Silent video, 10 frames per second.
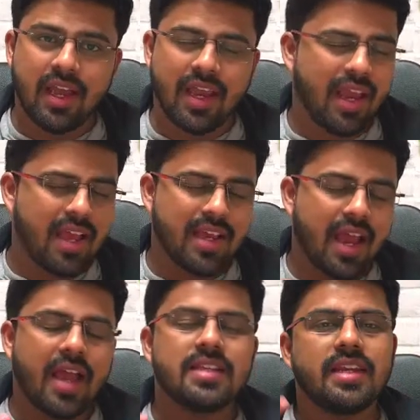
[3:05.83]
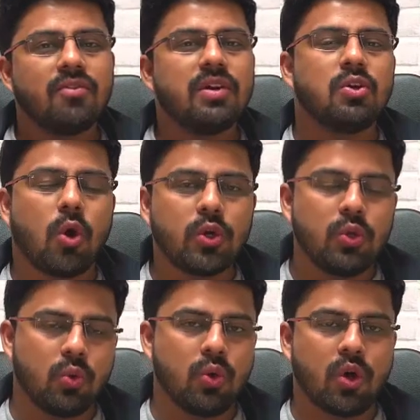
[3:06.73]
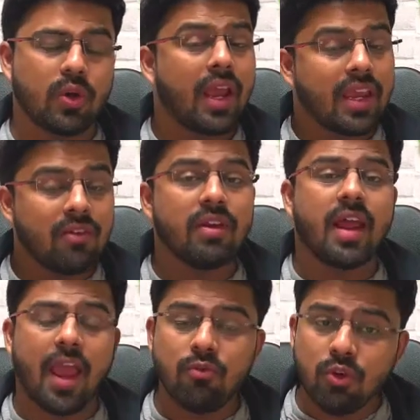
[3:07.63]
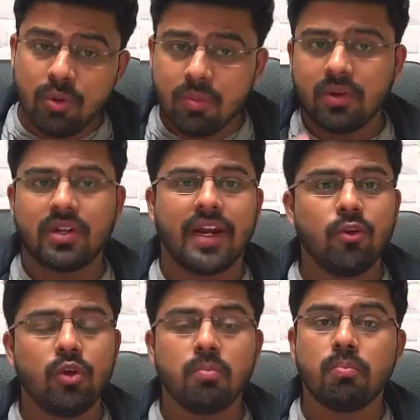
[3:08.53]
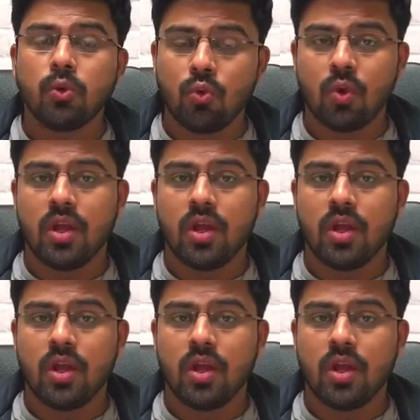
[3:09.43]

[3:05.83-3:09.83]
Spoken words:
Has anyone taught you, or even have you tried to improve